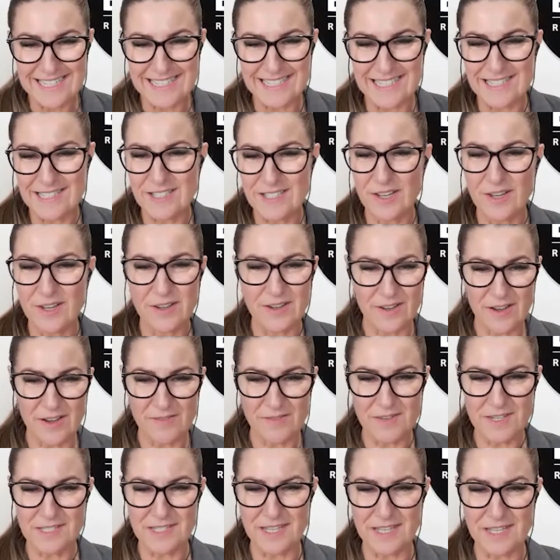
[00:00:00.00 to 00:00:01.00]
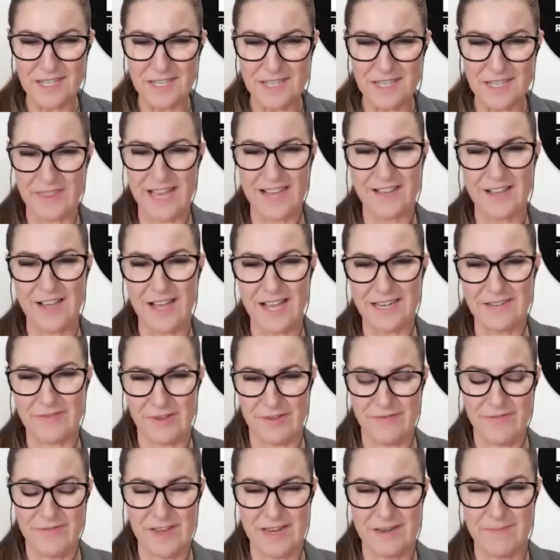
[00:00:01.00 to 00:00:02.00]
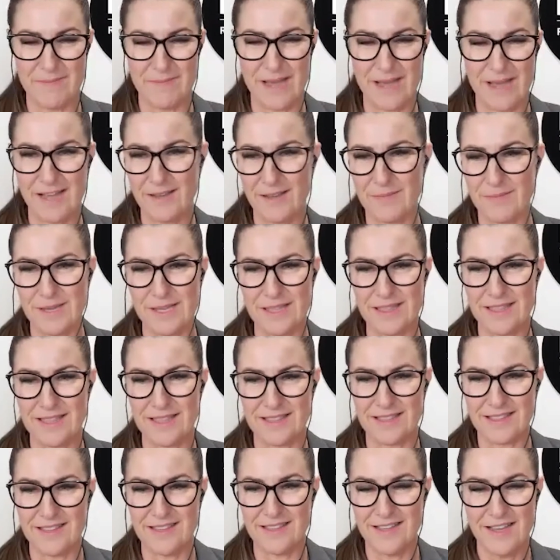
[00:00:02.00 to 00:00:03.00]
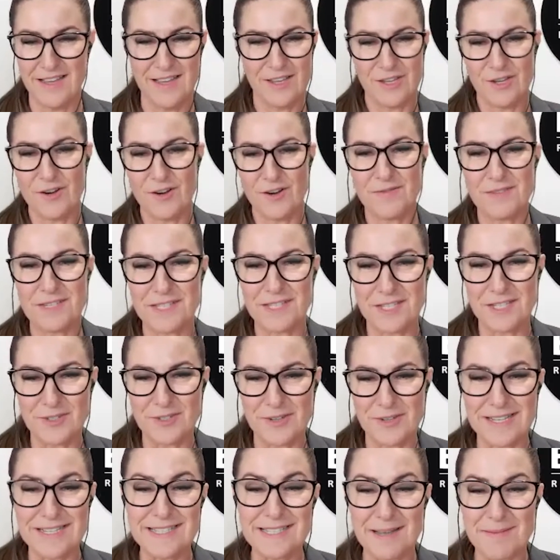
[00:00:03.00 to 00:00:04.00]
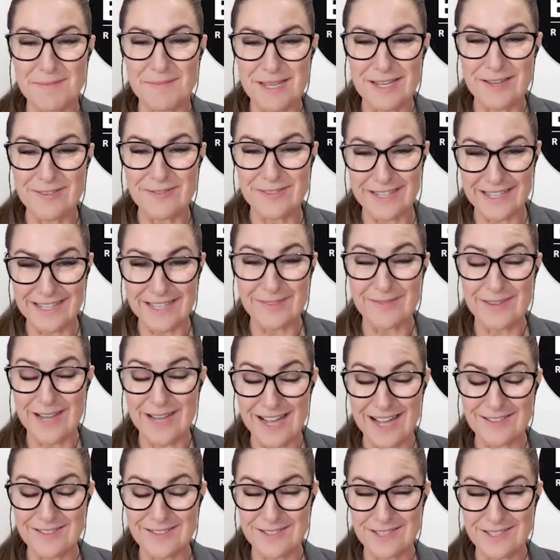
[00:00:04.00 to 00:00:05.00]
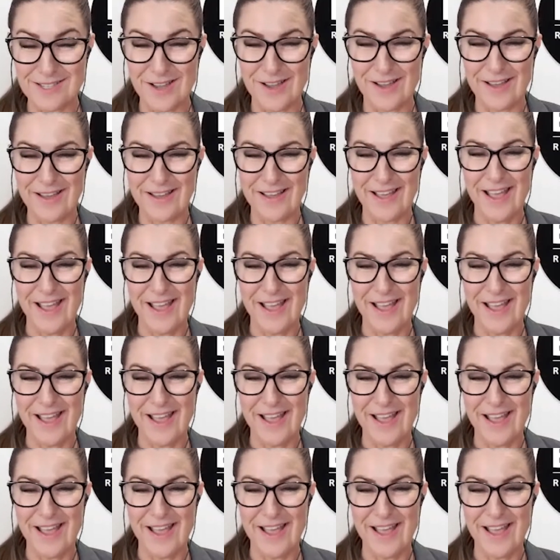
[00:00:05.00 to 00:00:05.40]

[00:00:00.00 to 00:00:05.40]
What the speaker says: And so obviously with that kind of a feedback, you're obviously doing something really well. So